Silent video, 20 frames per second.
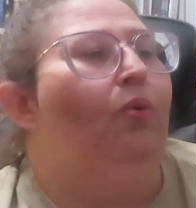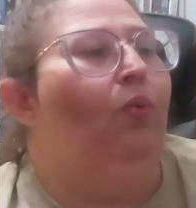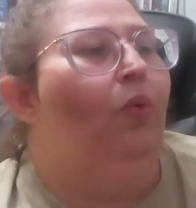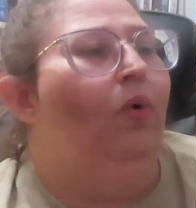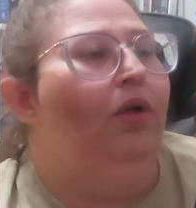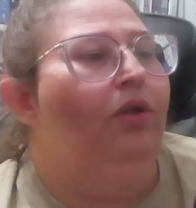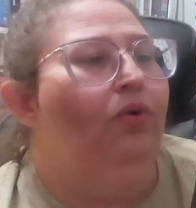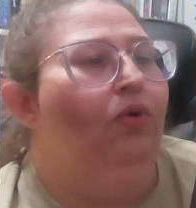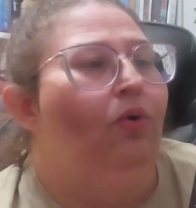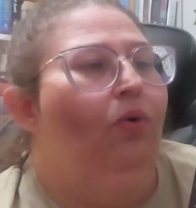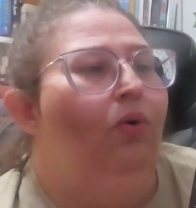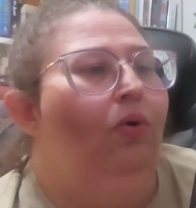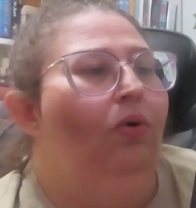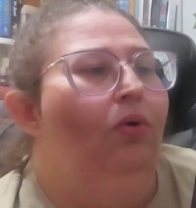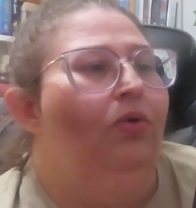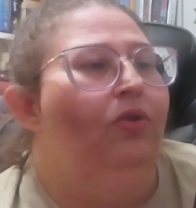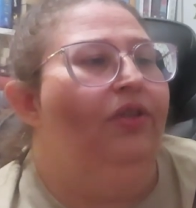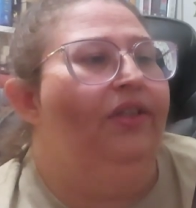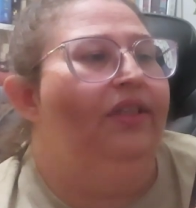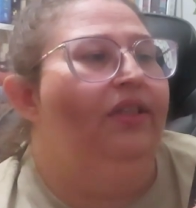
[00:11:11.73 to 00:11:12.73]
1
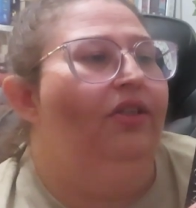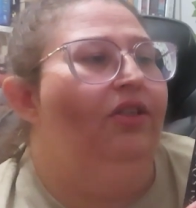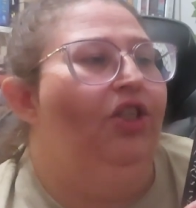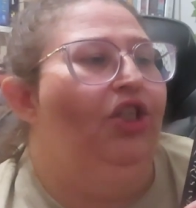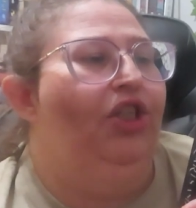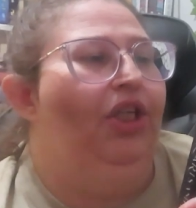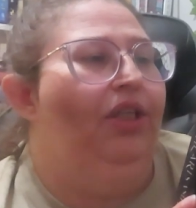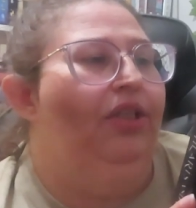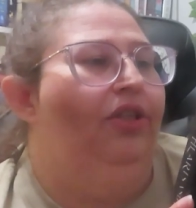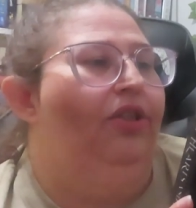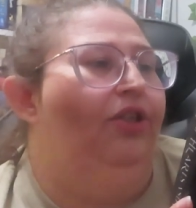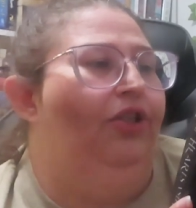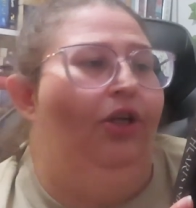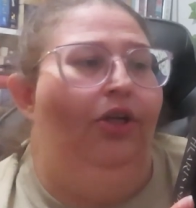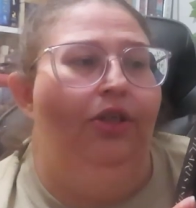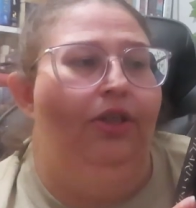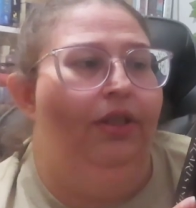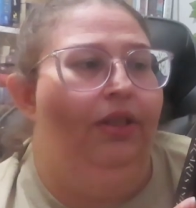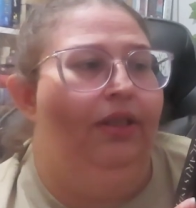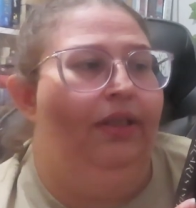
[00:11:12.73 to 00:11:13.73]
goal, steal each other's
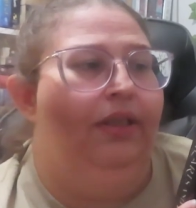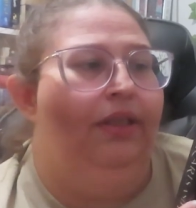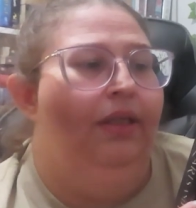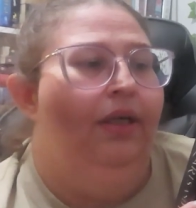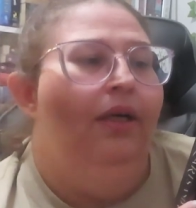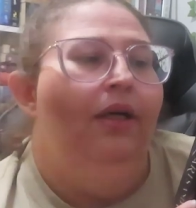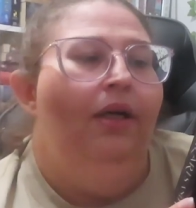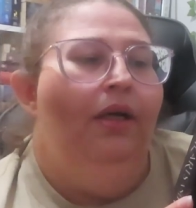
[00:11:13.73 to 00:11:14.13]
hearts.